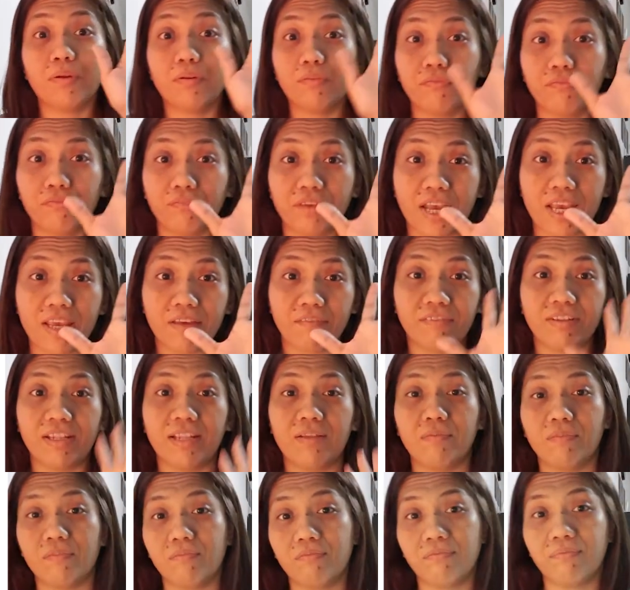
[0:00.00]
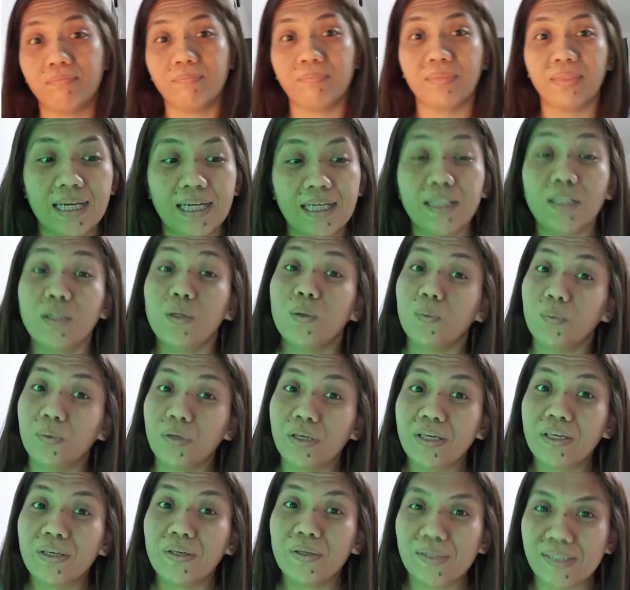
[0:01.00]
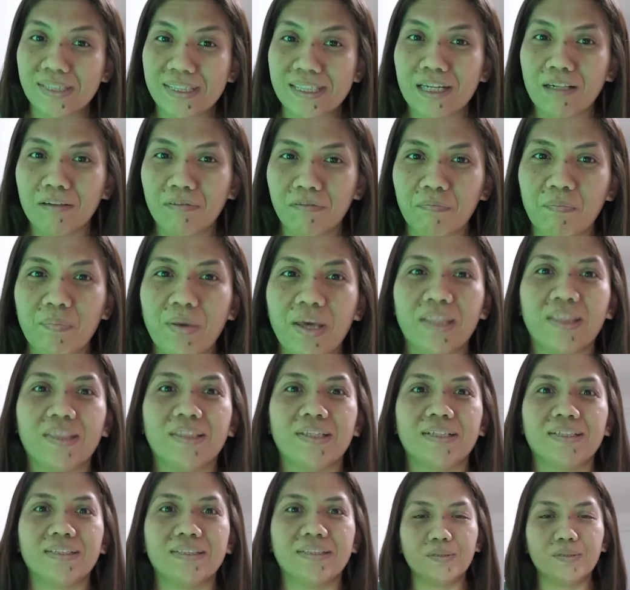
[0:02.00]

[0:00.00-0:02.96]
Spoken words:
five, knowing yourself better.